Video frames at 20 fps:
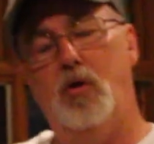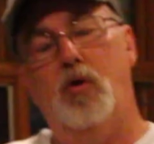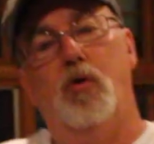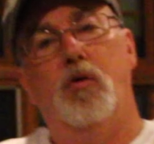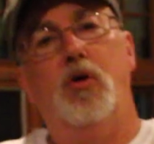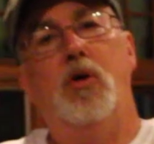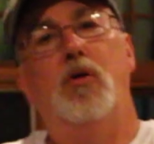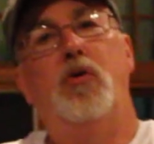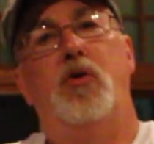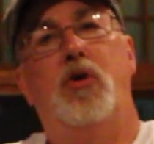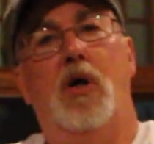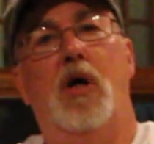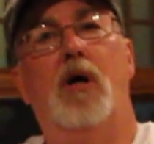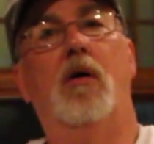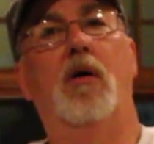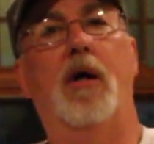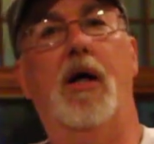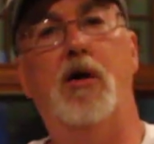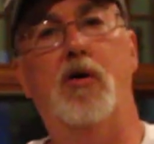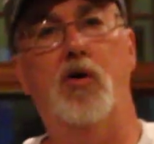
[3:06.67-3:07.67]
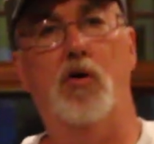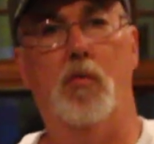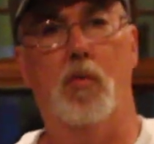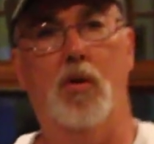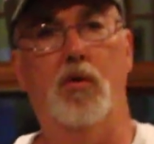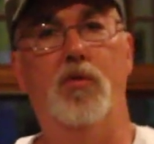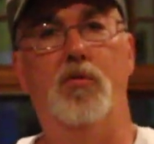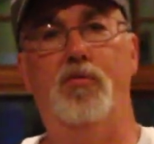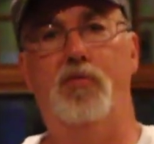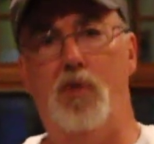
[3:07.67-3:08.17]
You're you generally at your
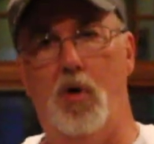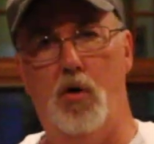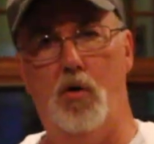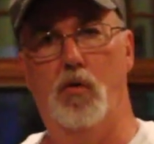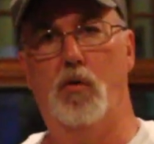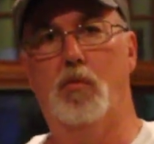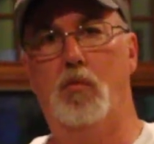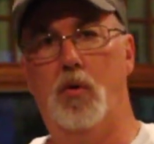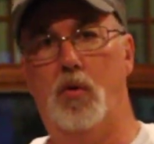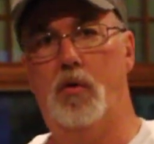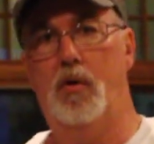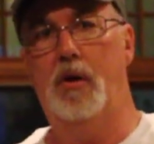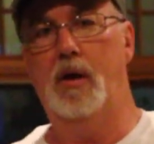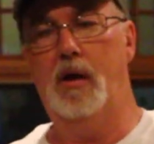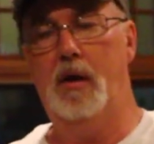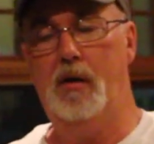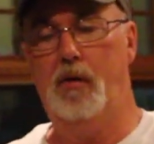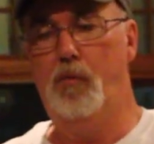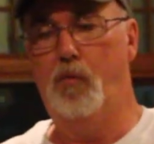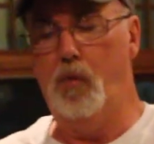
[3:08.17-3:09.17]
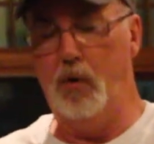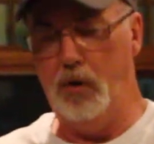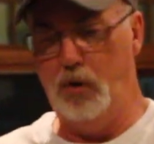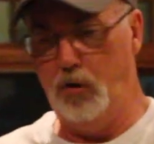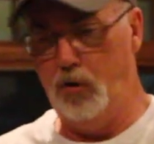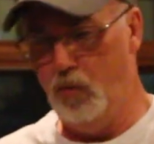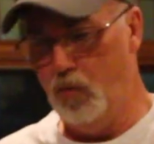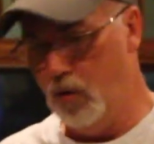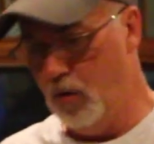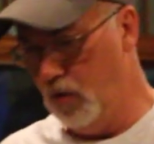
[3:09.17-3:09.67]
most vulnerable eh, when
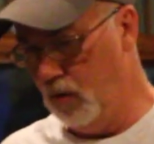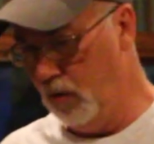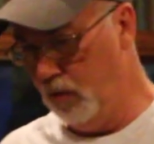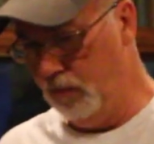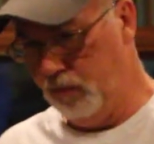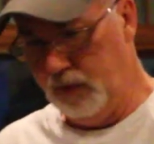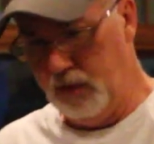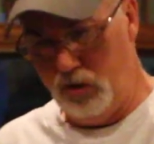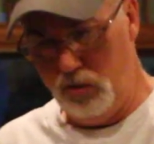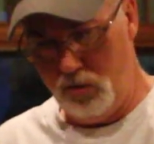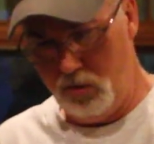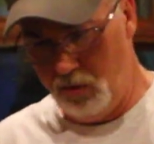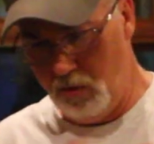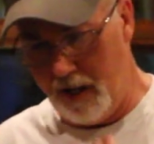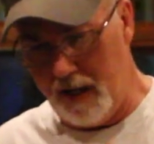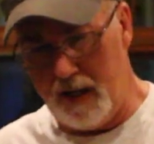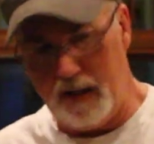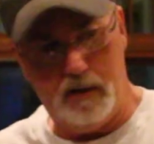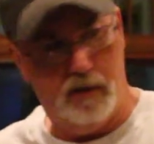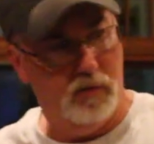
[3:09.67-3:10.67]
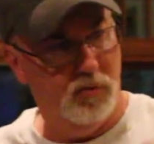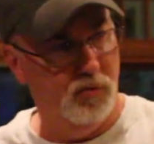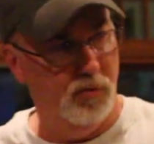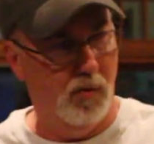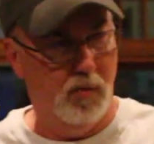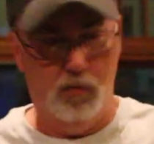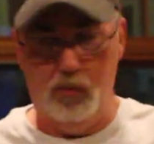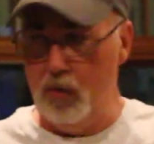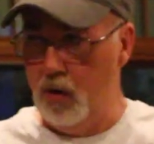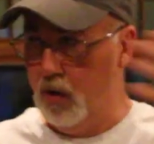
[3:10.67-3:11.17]
you are distracted
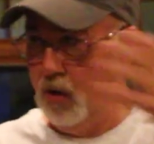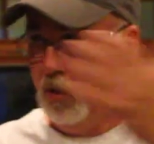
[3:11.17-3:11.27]
from